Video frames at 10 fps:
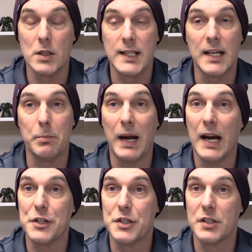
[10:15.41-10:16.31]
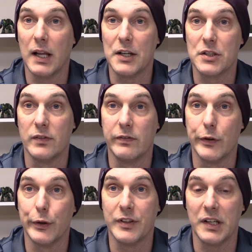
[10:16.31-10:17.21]
kit bash /
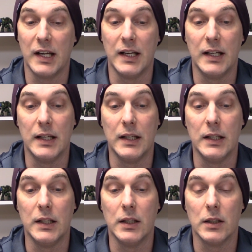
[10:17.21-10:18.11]
convert a